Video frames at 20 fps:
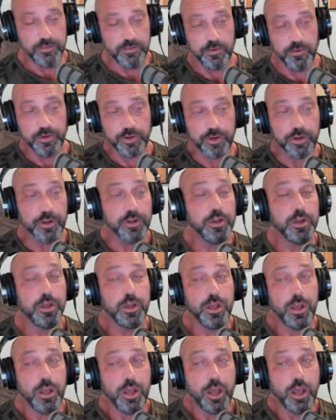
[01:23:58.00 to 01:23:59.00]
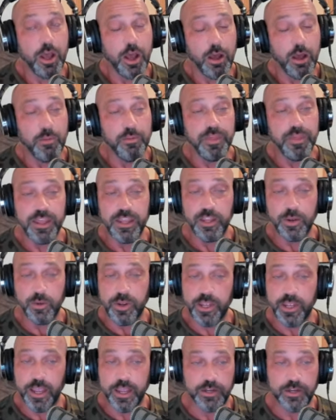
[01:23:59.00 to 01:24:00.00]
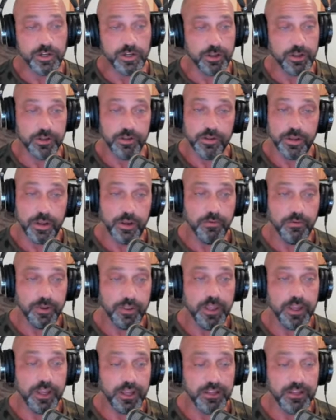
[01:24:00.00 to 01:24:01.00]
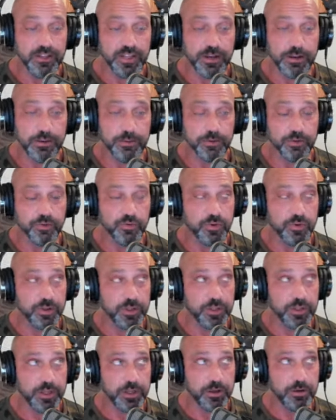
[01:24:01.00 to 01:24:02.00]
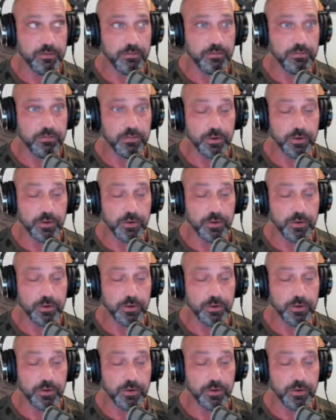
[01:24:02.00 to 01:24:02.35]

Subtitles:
future. Okay. Thank you again, Jill. Like I said, it was really an